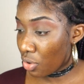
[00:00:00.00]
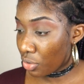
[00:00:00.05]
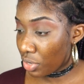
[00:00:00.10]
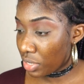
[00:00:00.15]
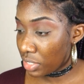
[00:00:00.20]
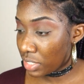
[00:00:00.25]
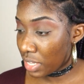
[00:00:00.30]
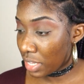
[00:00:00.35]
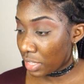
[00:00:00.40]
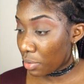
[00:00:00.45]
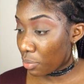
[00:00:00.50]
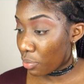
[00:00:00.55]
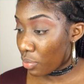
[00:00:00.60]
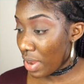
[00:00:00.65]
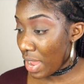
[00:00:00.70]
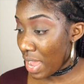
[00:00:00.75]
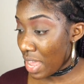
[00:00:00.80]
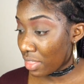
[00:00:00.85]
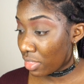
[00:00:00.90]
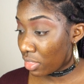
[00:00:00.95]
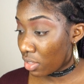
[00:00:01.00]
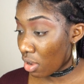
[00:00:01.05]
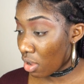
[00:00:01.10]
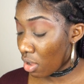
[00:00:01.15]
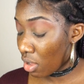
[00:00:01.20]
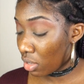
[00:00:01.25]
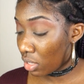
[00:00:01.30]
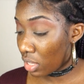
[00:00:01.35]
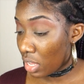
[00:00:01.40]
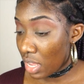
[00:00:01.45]
notice that the Bratz
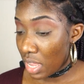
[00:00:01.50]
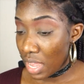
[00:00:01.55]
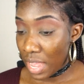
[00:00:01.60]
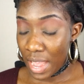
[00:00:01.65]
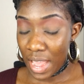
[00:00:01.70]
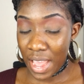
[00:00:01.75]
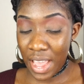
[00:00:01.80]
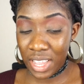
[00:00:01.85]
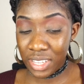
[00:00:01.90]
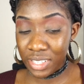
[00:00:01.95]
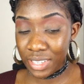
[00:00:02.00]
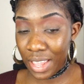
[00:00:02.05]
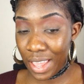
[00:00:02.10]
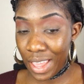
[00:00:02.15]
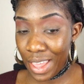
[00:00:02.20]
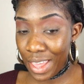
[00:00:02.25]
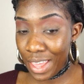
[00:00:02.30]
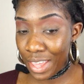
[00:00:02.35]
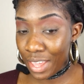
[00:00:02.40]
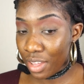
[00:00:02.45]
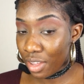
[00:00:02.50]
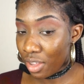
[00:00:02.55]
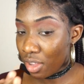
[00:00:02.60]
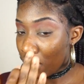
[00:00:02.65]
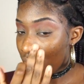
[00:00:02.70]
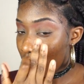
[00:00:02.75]
doll has a